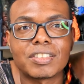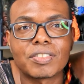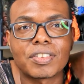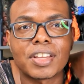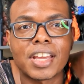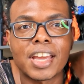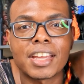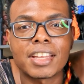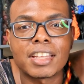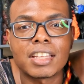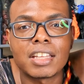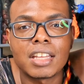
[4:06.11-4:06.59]

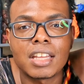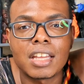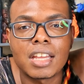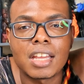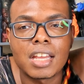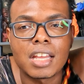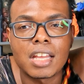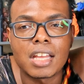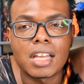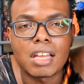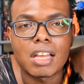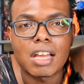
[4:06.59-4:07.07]
Okay,
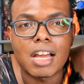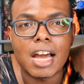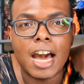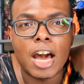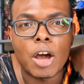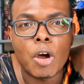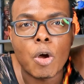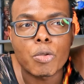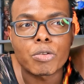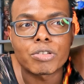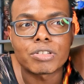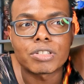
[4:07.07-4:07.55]

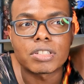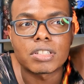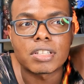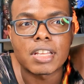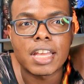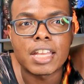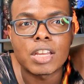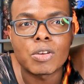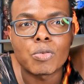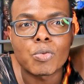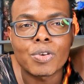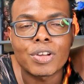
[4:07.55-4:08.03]
I don't.
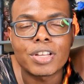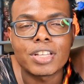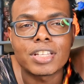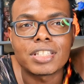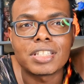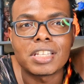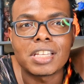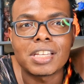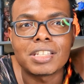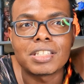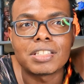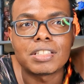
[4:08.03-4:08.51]
They didn't
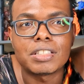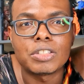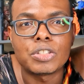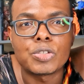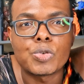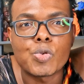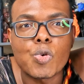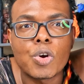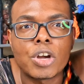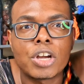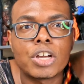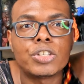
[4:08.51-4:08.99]
really
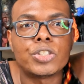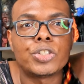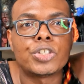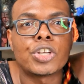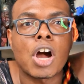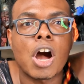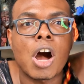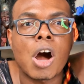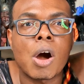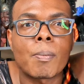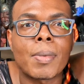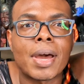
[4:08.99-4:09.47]
get do a good
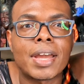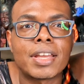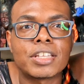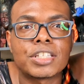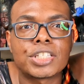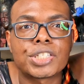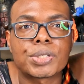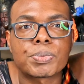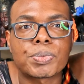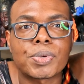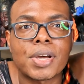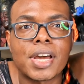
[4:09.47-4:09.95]
job at
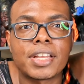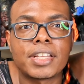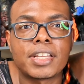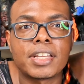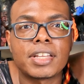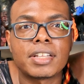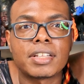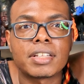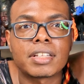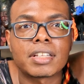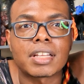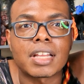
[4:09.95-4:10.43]

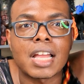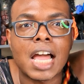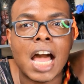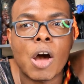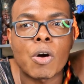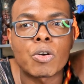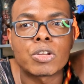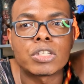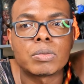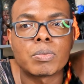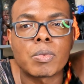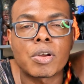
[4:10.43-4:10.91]
explaining
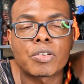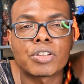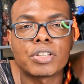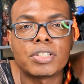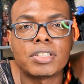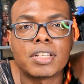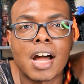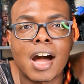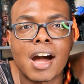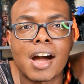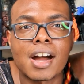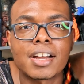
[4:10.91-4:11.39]
how his
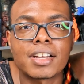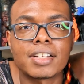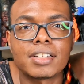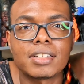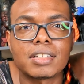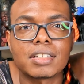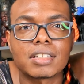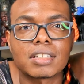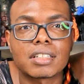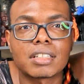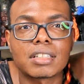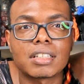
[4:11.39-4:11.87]
mother
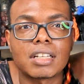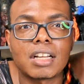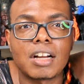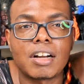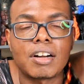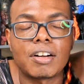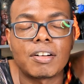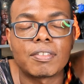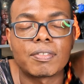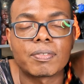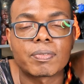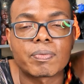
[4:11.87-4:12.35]
died.
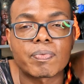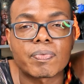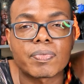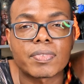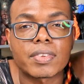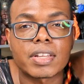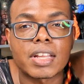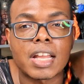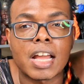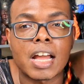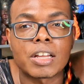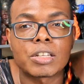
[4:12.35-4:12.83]
Uh,
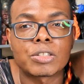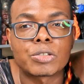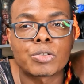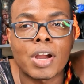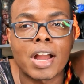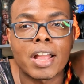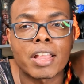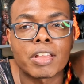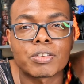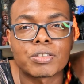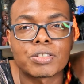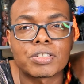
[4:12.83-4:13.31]
I was
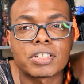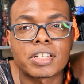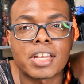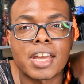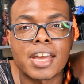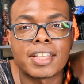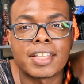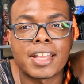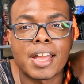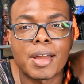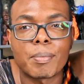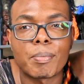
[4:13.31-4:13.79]
trying to
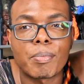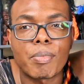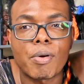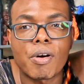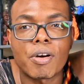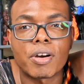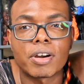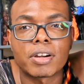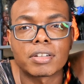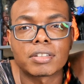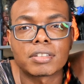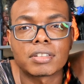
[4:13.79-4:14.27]
understand that
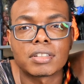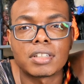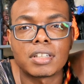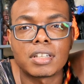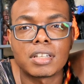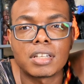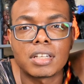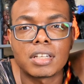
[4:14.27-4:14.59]
part.